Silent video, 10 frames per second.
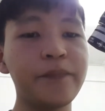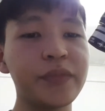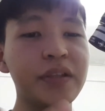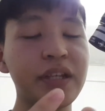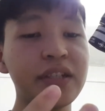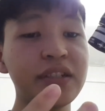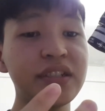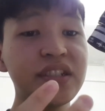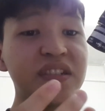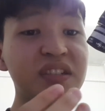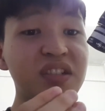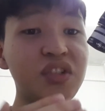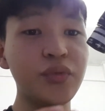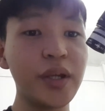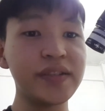And then
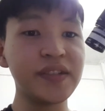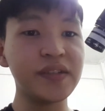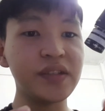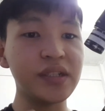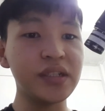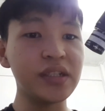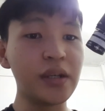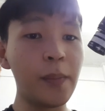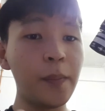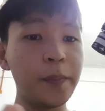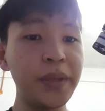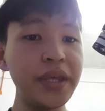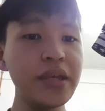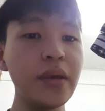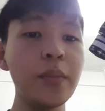strengthen the P.